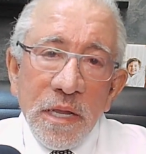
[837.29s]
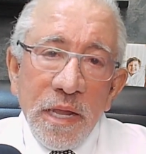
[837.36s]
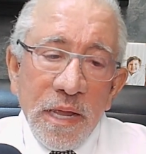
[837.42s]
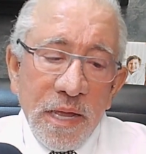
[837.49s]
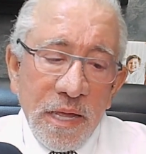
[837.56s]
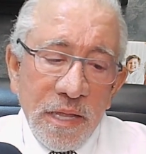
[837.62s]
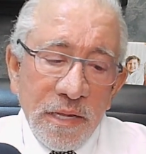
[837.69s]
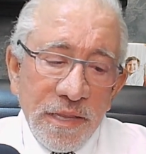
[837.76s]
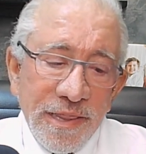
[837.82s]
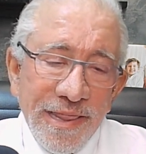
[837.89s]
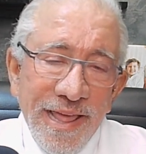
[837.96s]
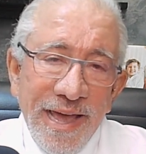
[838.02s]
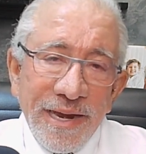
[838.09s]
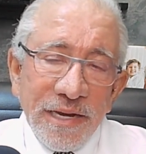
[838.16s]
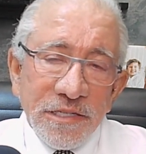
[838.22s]
And
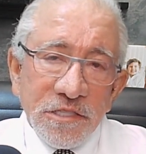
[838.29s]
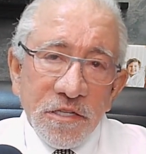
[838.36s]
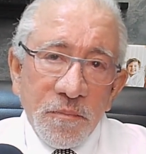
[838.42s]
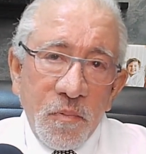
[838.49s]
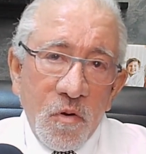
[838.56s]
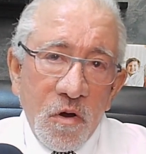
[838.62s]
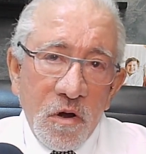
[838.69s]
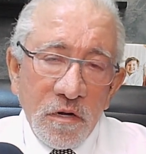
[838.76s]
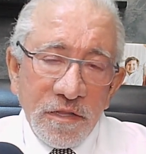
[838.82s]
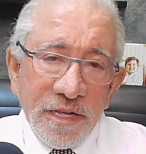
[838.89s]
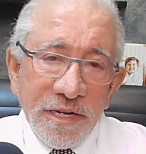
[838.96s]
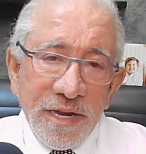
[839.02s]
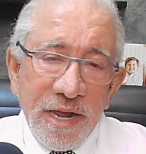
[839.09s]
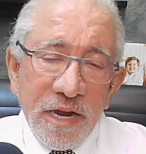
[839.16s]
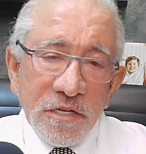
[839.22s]
that is the part
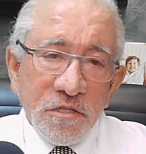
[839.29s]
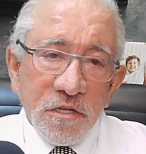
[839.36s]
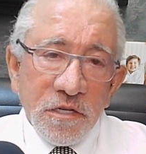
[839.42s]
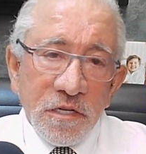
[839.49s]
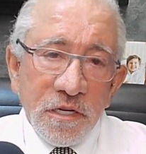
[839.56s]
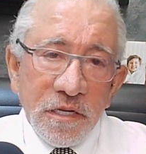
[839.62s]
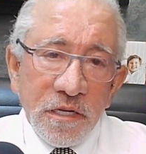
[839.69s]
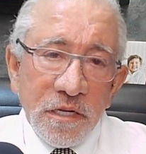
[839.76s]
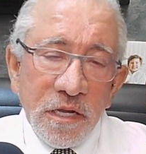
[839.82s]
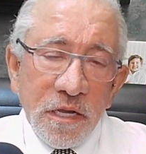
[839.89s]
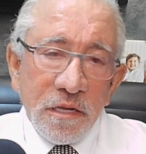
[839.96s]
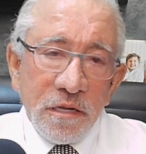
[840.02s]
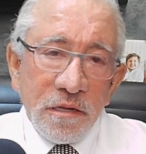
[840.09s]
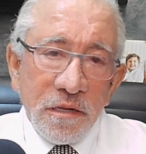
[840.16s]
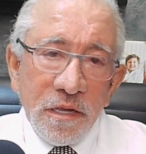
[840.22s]
that actually
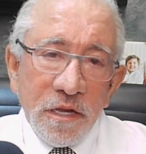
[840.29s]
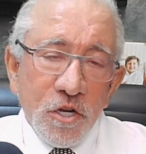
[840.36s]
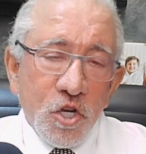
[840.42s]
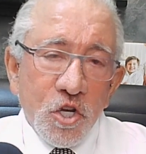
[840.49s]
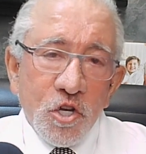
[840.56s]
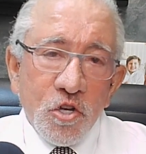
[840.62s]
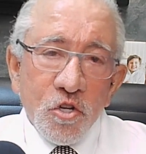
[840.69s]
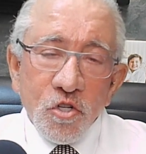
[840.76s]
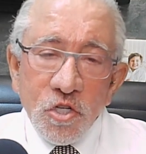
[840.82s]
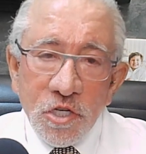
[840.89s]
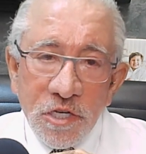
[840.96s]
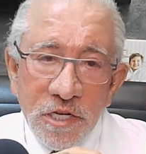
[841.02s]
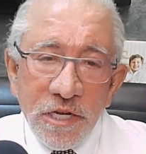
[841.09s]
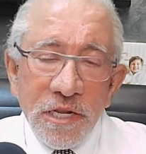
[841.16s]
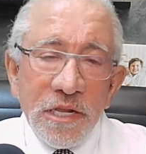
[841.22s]
a good
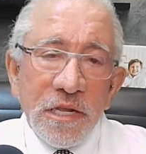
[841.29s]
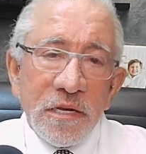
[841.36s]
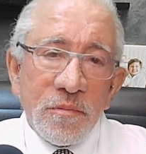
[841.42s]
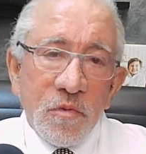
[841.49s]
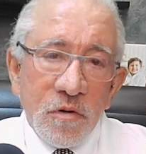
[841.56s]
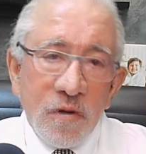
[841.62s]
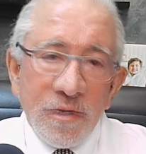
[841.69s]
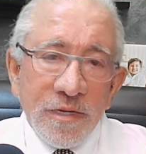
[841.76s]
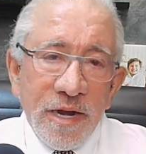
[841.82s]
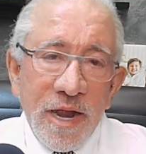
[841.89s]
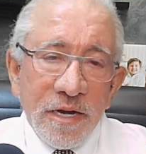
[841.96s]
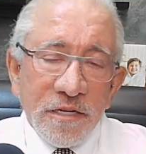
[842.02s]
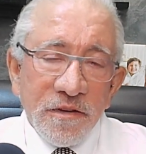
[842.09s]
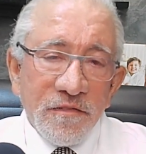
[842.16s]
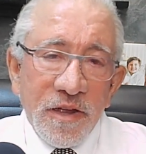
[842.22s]
deal more
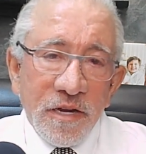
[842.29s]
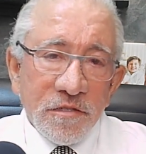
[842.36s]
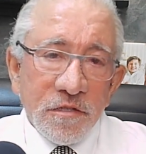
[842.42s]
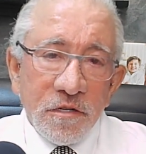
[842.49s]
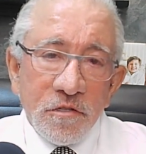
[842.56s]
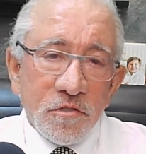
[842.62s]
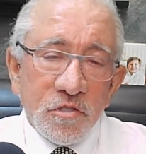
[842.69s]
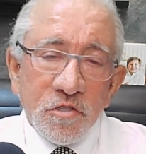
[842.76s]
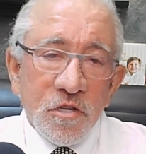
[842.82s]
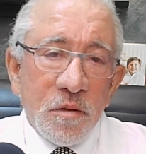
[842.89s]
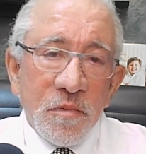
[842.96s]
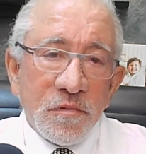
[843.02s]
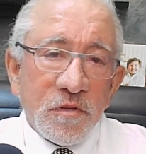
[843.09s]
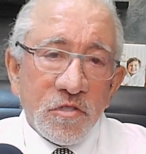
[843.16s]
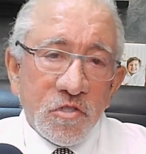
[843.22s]
attractive actually to some
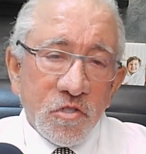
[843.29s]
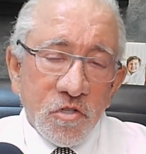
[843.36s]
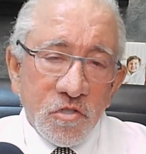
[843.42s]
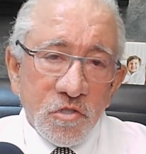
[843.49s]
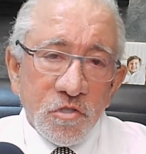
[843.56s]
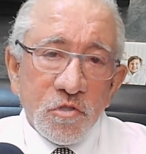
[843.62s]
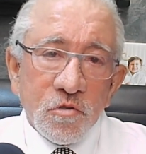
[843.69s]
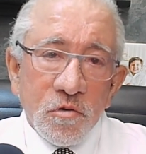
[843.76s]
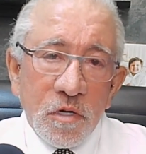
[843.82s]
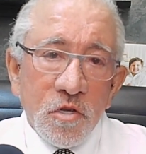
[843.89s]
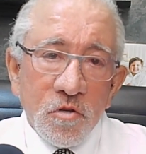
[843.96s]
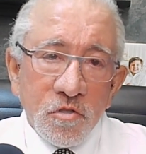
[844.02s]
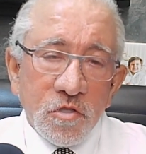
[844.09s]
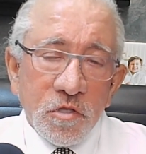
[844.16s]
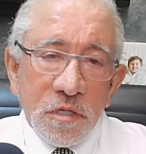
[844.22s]
of the surgeons who are
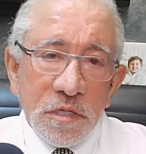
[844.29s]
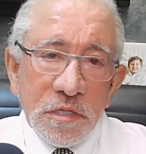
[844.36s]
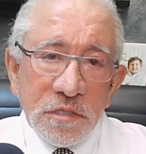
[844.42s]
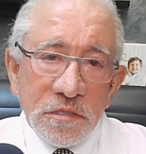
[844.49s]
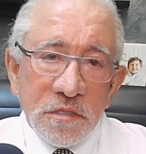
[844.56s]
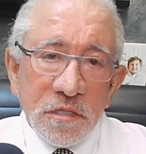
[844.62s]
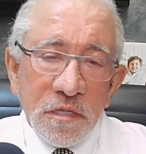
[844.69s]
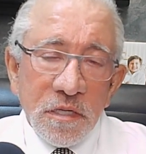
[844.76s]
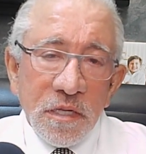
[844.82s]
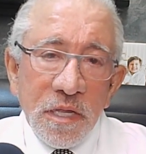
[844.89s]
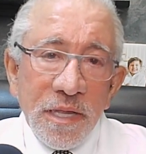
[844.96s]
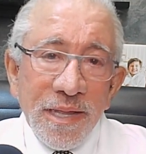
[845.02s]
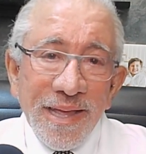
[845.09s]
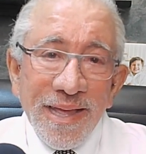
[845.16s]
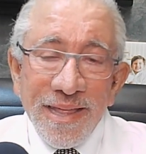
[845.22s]
using this.
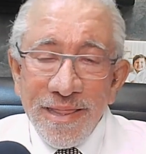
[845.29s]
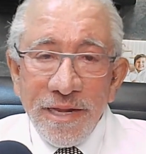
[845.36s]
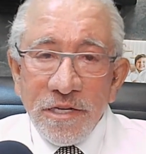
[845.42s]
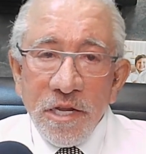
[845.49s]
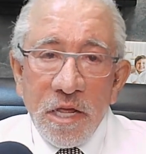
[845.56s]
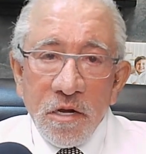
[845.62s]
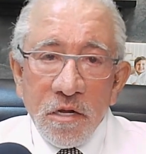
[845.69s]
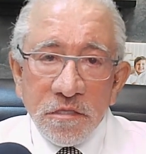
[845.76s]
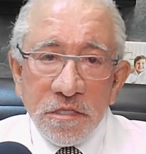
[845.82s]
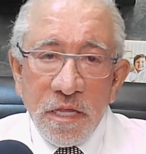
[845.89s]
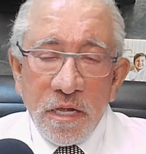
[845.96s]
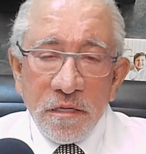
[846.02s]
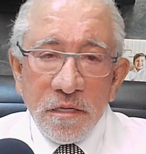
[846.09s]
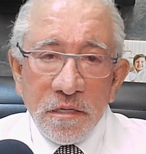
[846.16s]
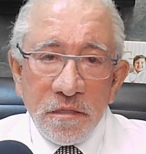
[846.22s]
And they tell us
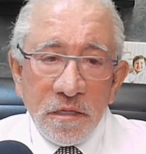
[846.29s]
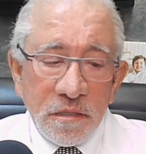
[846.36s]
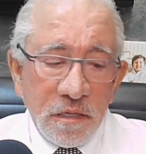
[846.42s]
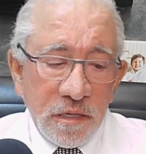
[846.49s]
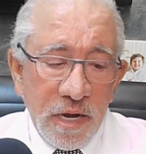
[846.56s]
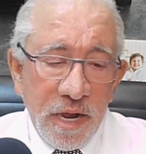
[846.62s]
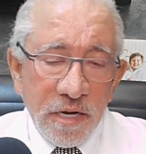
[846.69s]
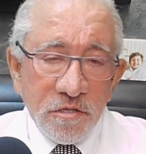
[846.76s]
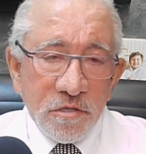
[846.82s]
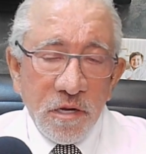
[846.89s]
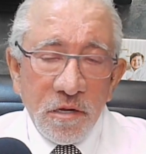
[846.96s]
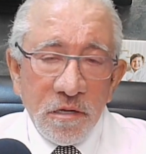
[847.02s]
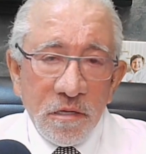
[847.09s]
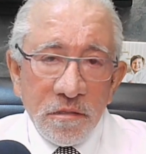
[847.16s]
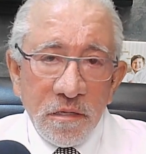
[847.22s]
that actually,
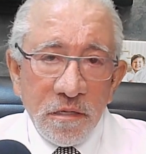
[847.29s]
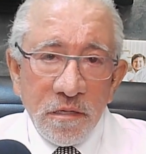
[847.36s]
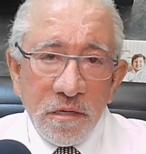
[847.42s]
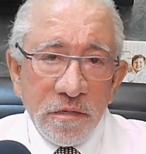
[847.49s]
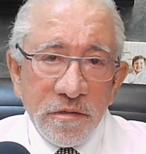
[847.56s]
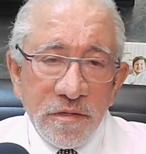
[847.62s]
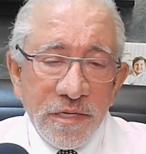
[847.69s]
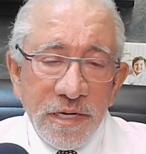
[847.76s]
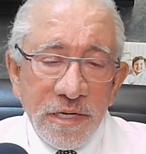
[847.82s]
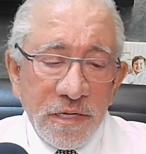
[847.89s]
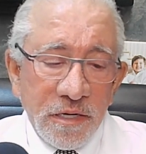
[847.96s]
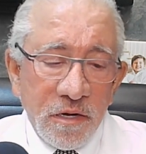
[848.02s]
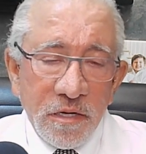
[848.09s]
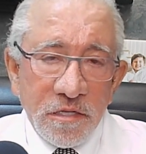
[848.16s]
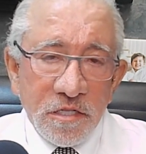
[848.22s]
I really
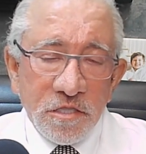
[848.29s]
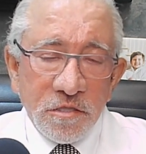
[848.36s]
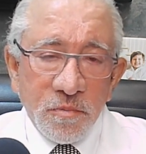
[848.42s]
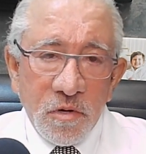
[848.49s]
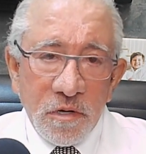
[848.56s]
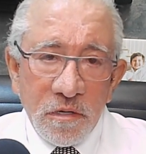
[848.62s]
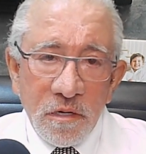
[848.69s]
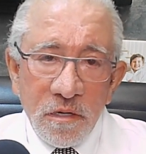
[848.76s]
like this part.